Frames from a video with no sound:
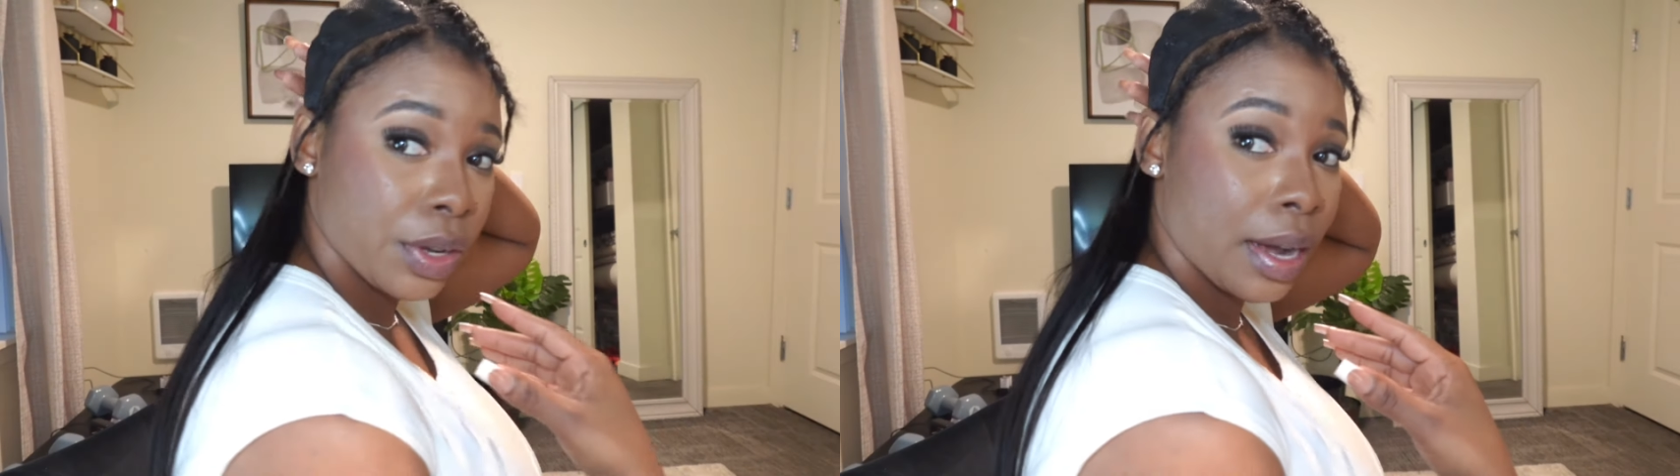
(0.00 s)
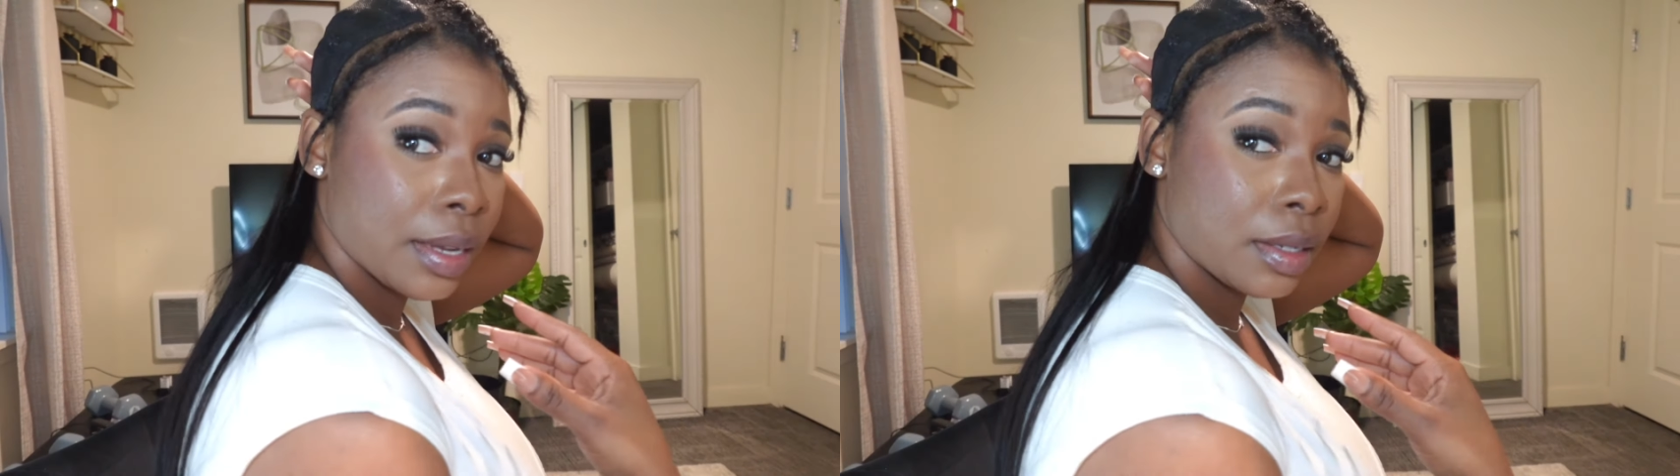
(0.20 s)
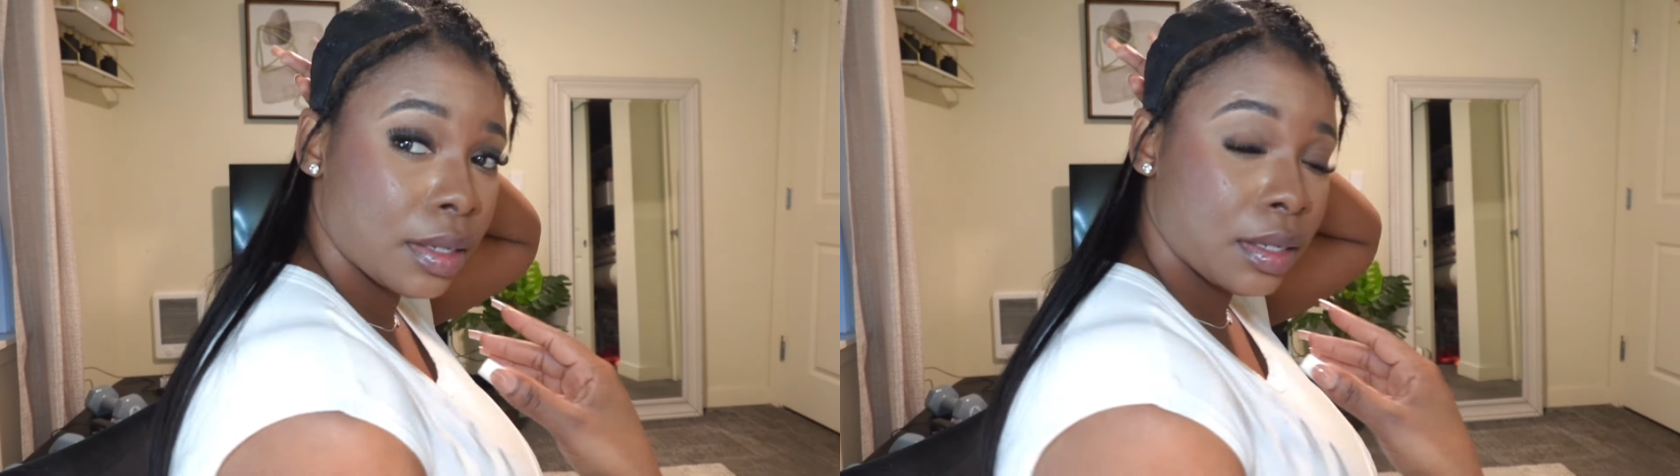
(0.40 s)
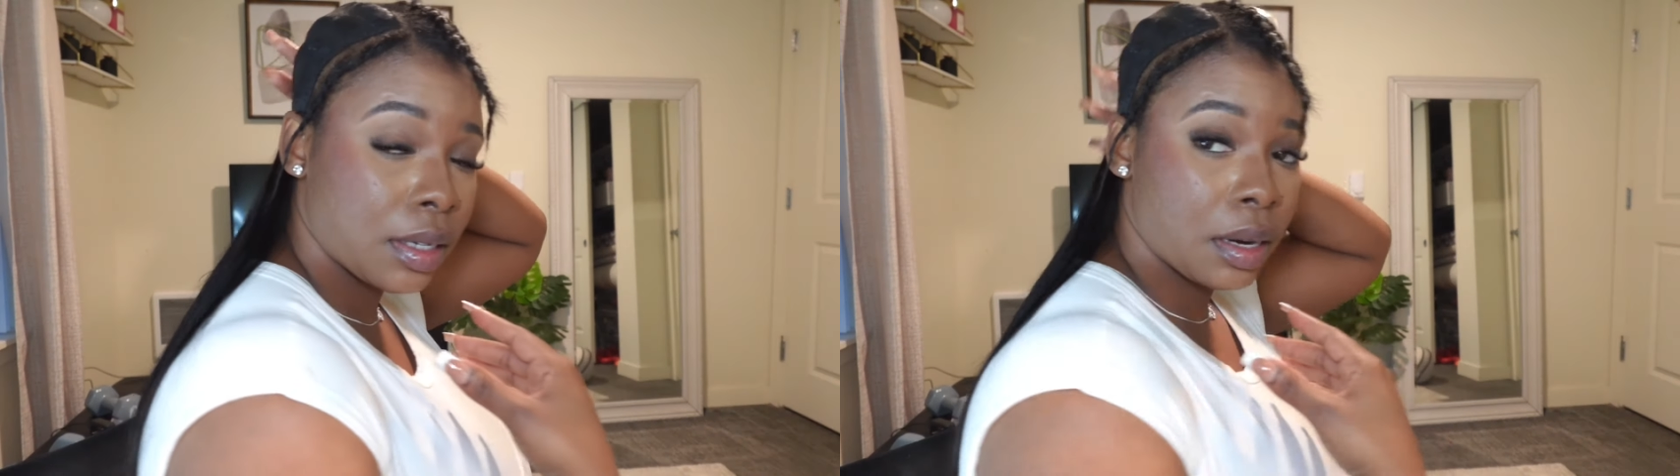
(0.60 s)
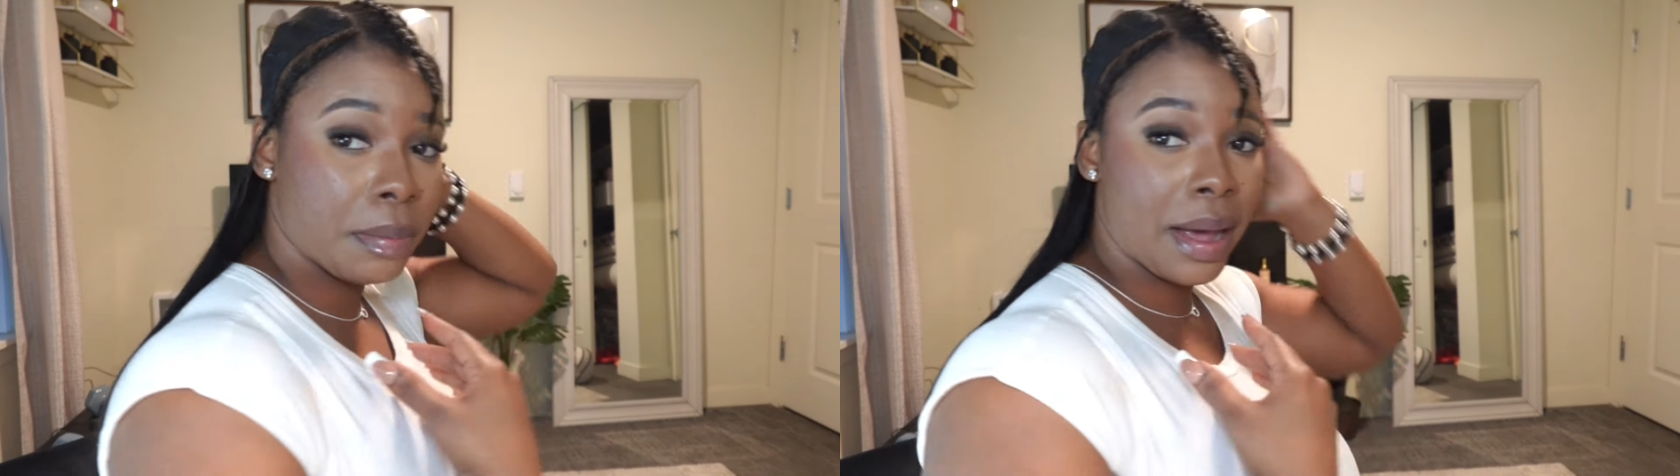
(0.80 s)
guys to see
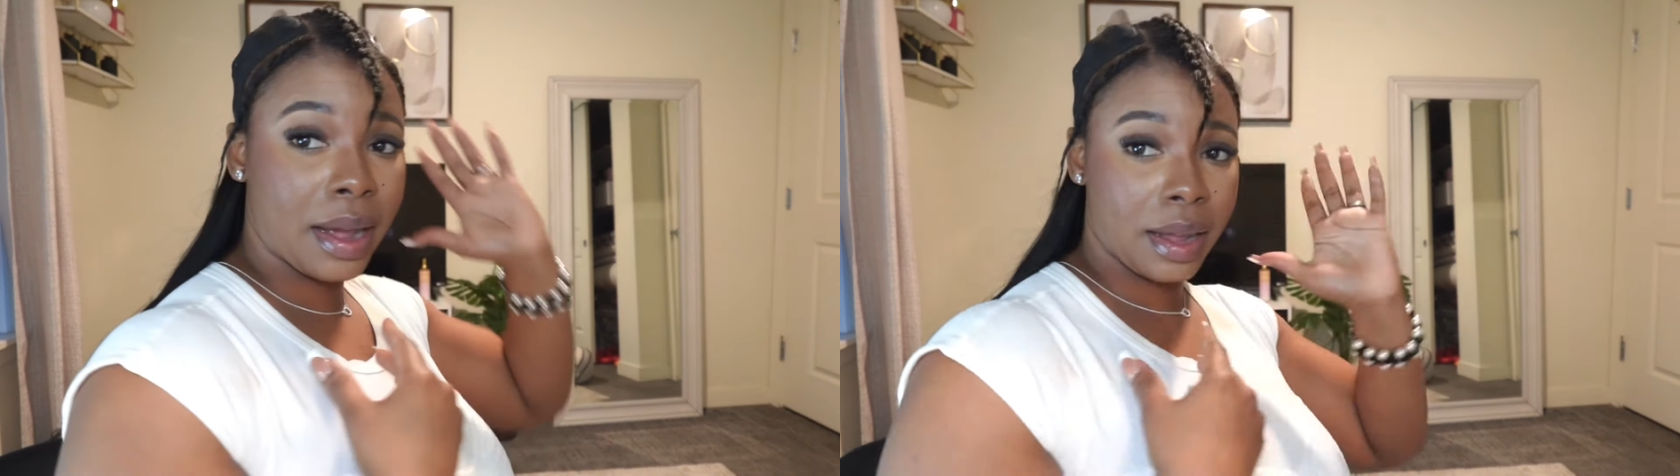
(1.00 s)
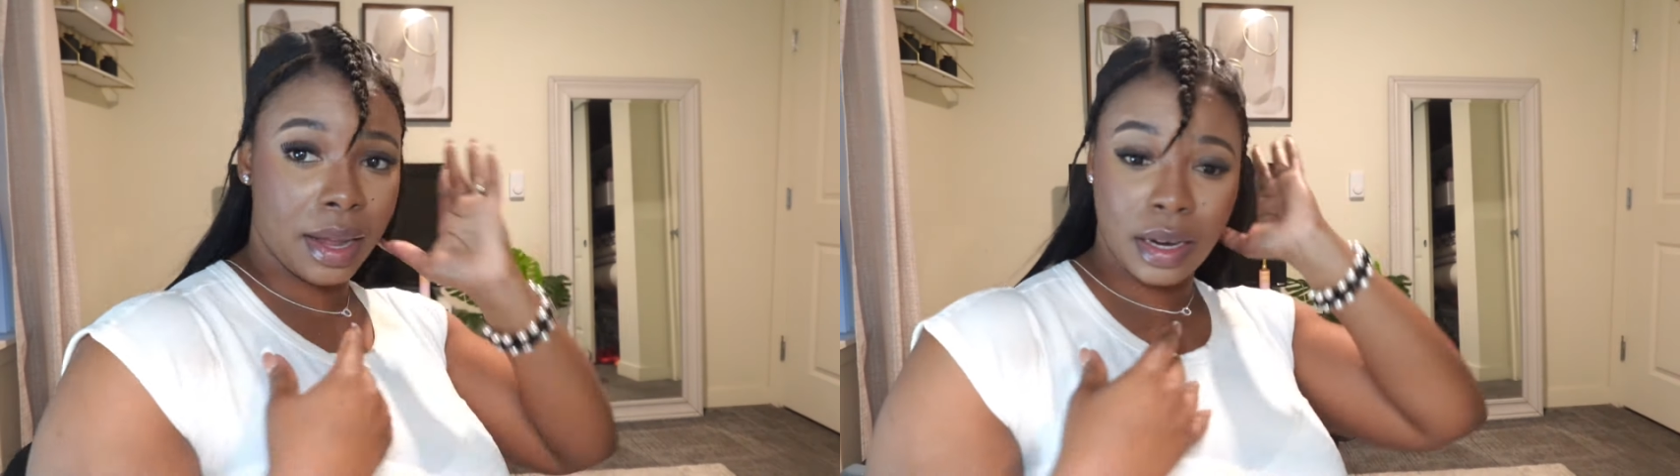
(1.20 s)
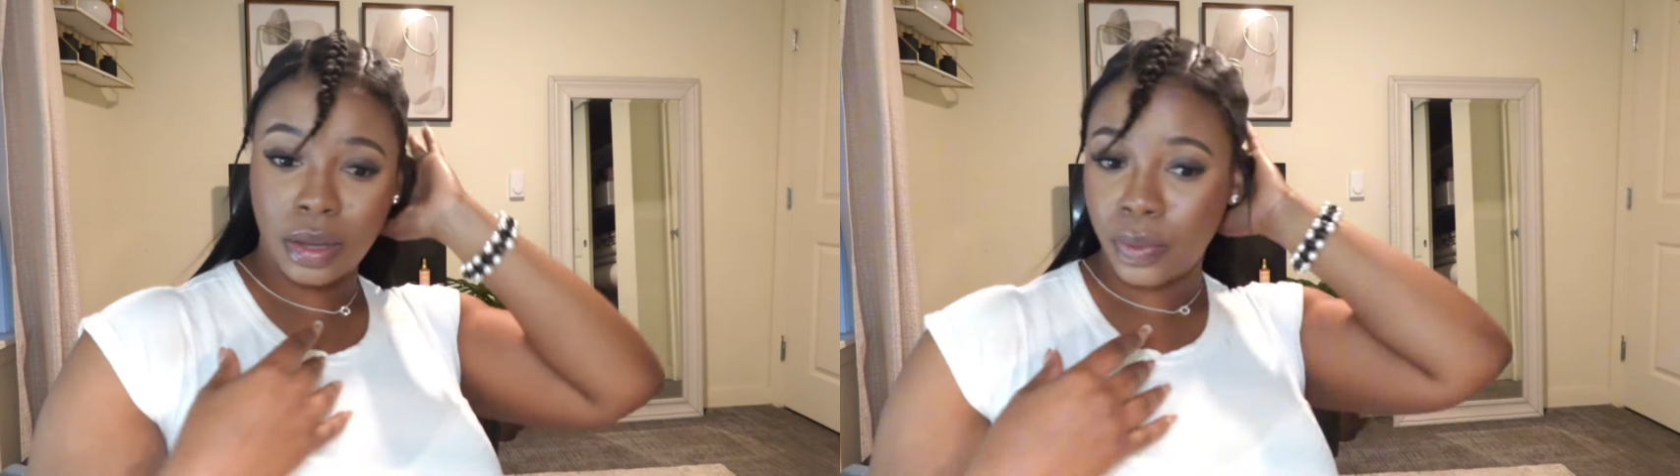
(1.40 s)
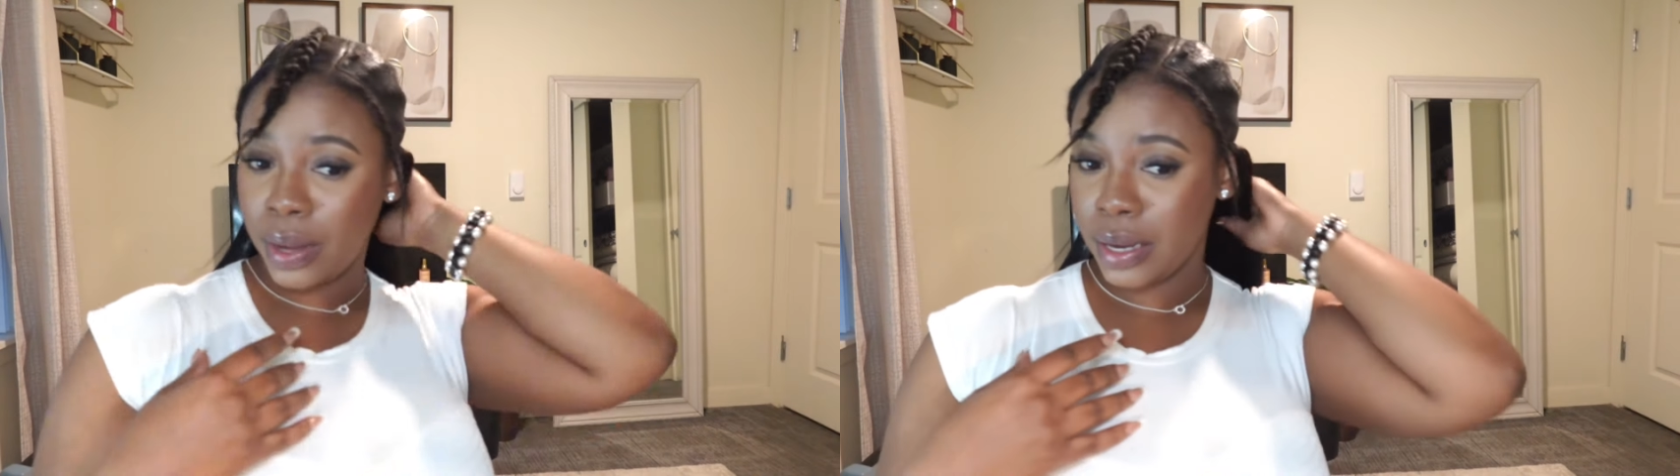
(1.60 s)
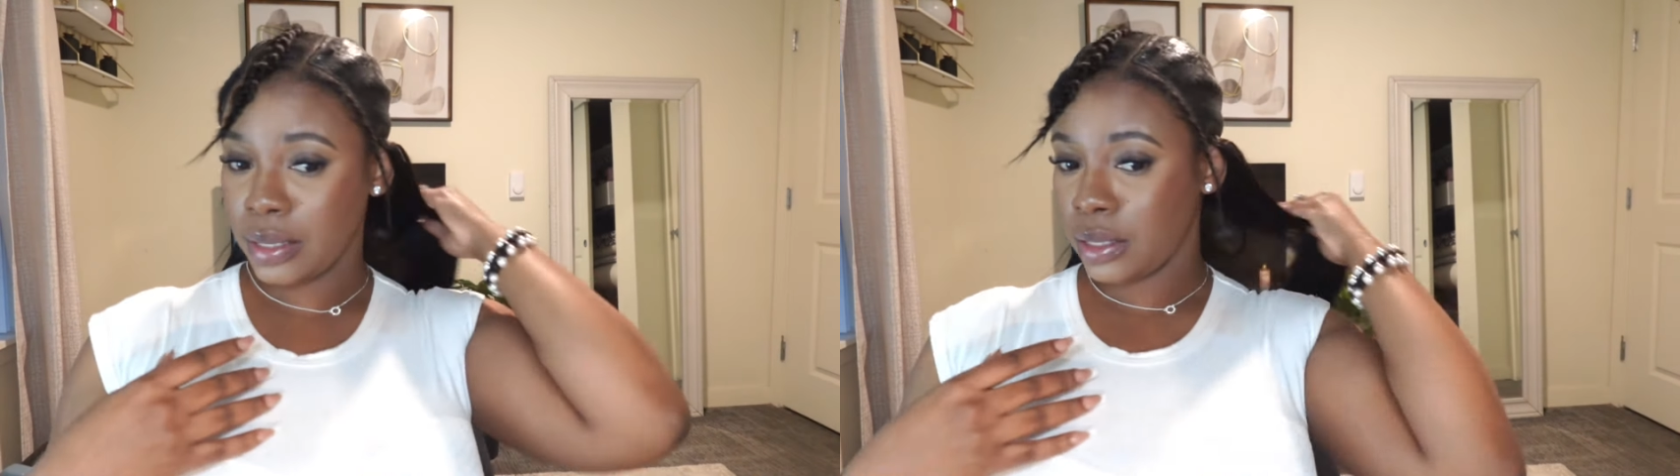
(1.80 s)
the back
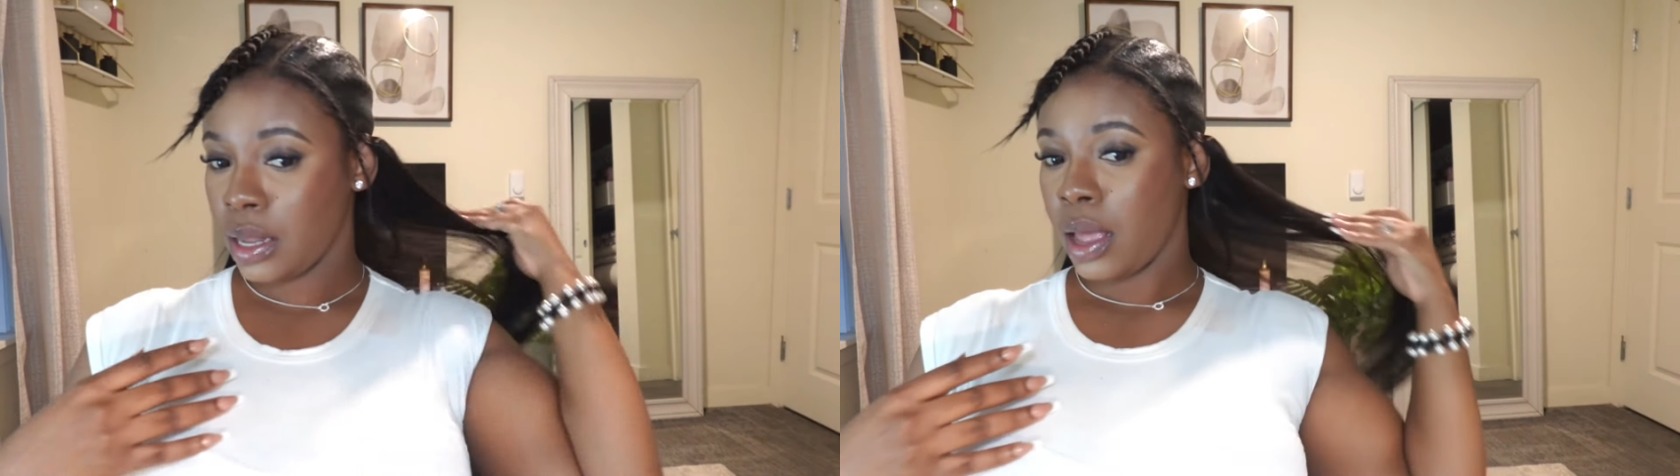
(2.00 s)
anyways